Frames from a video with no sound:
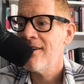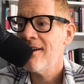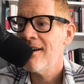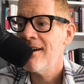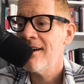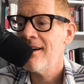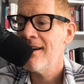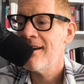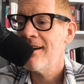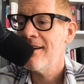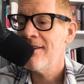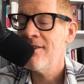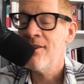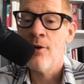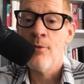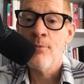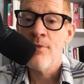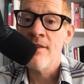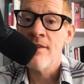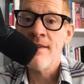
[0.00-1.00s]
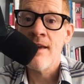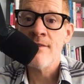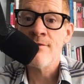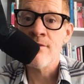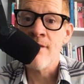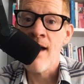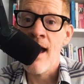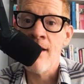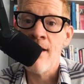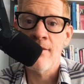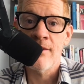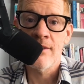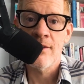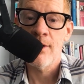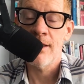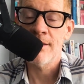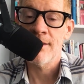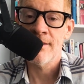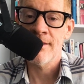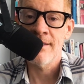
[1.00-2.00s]
the desert island
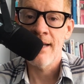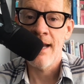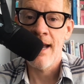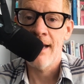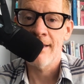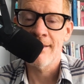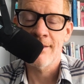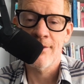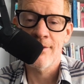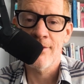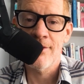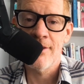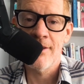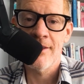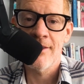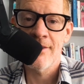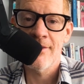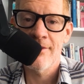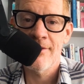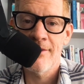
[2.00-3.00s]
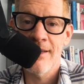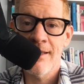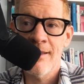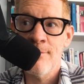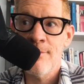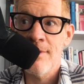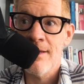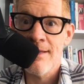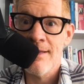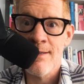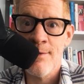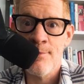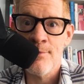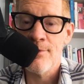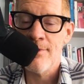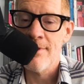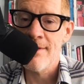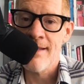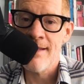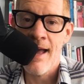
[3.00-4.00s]
question I asked earlier, it can be as
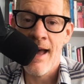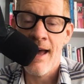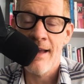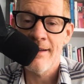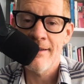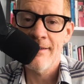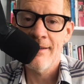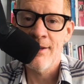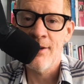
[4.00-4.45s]
simple as that.